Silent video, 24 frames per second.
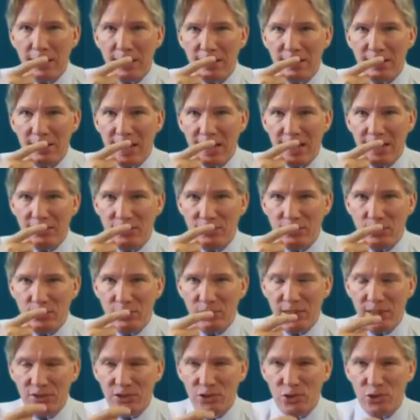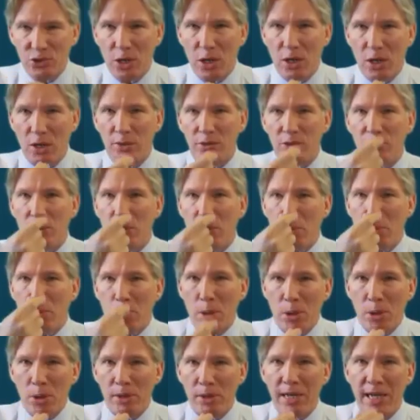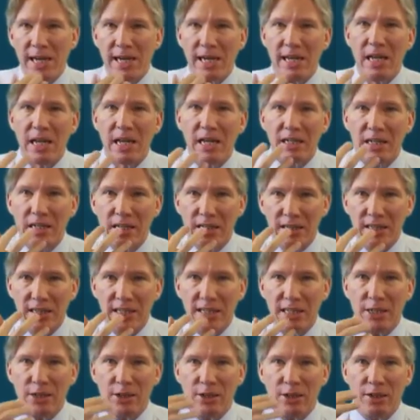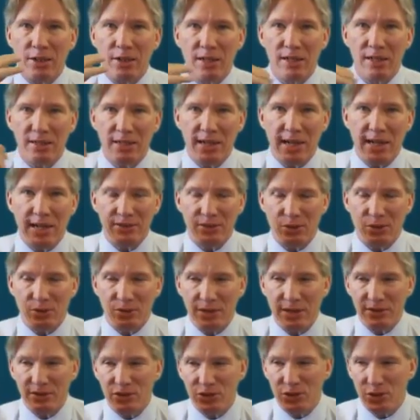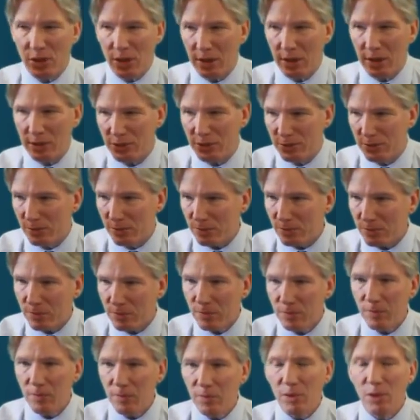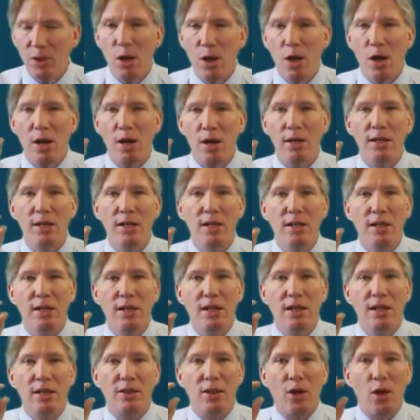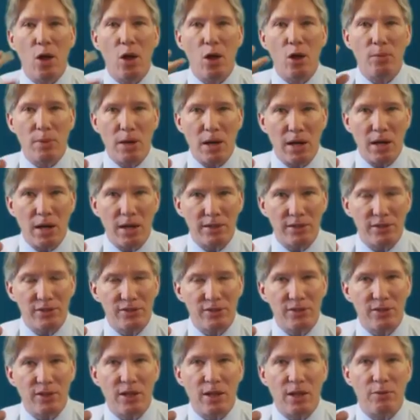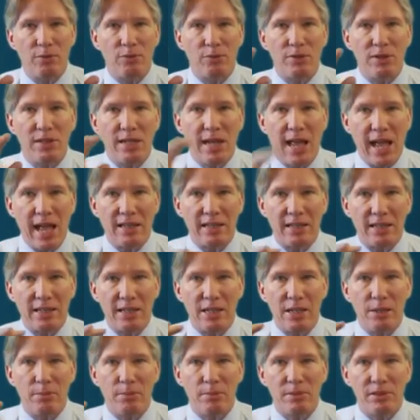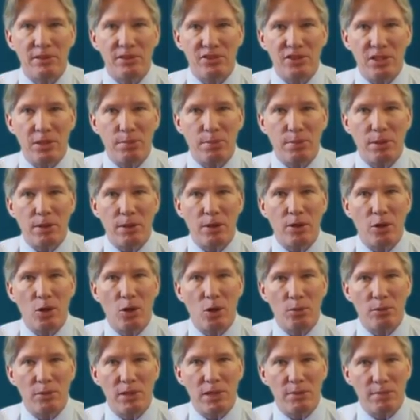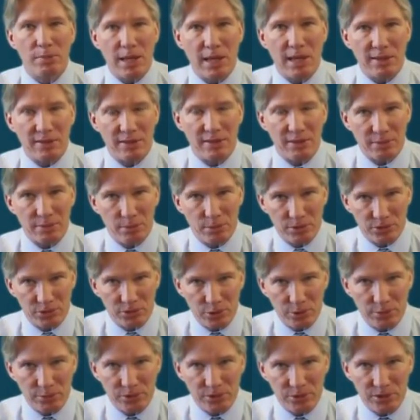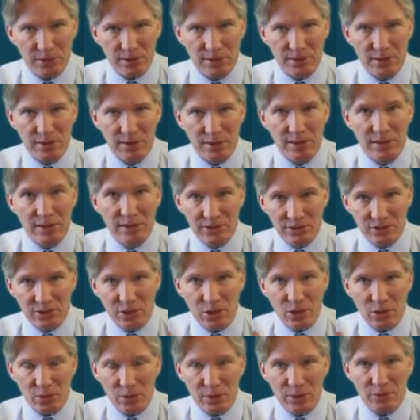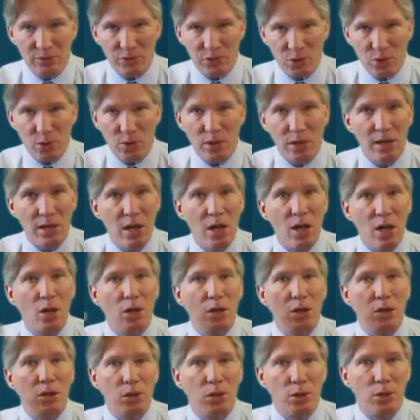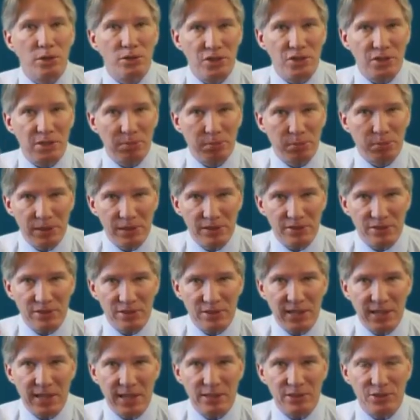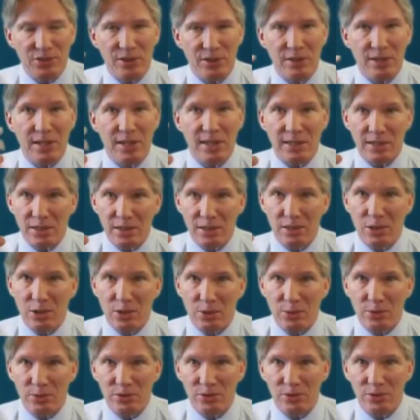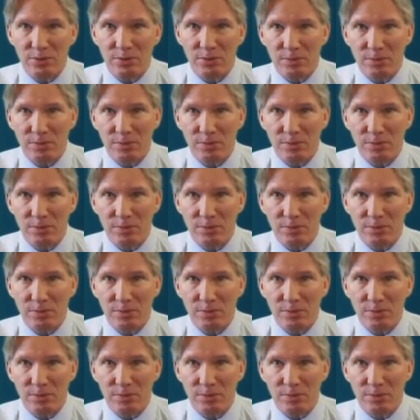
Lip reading: nasal discharge, burning clear nasal discharge are the hallmarks of an Allium cepa homeopathic prescription. So if your allergic presentation includes